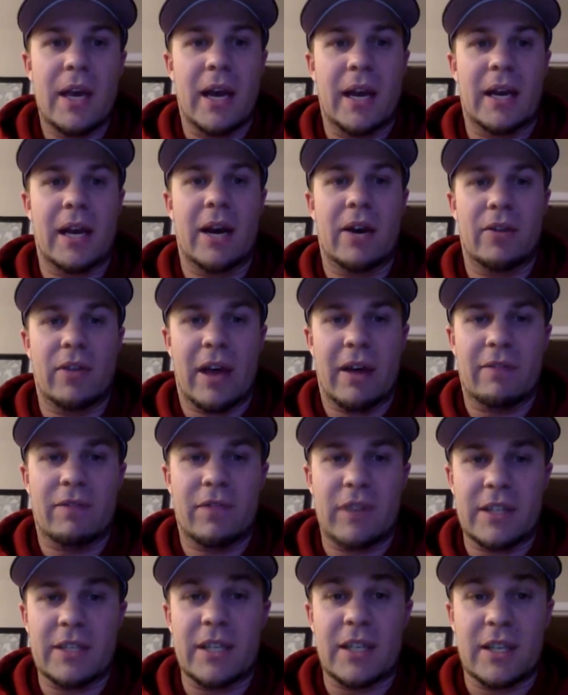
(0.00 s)
and how that
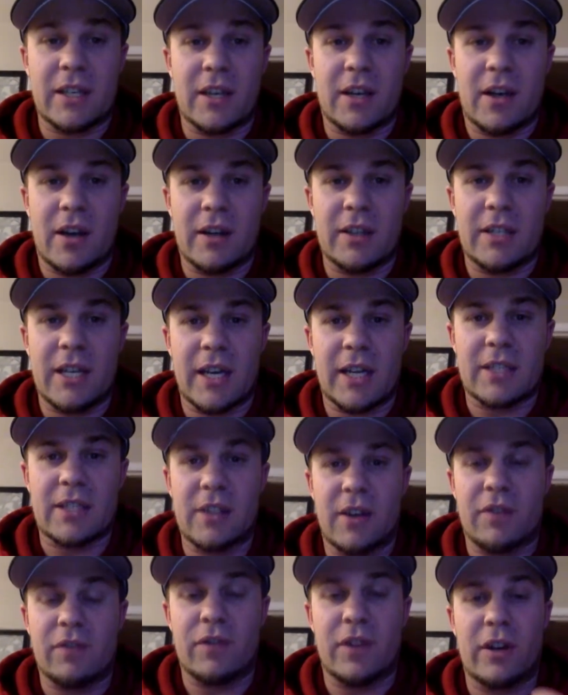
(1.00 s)
fits in the
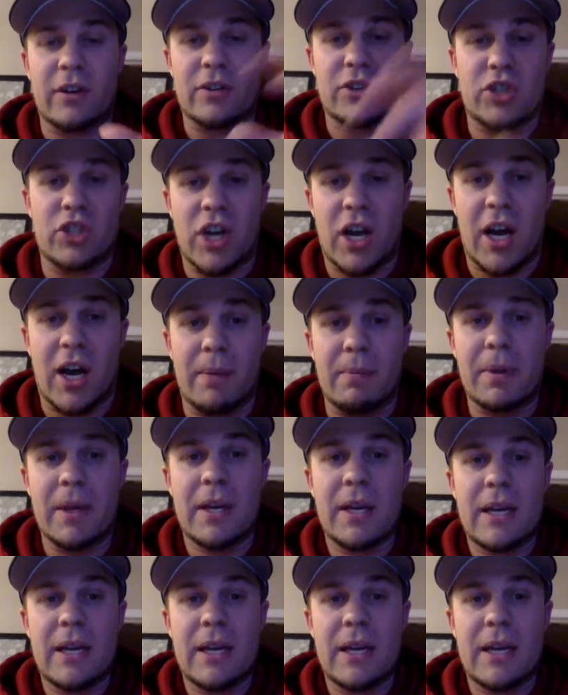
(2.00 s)
context of their job.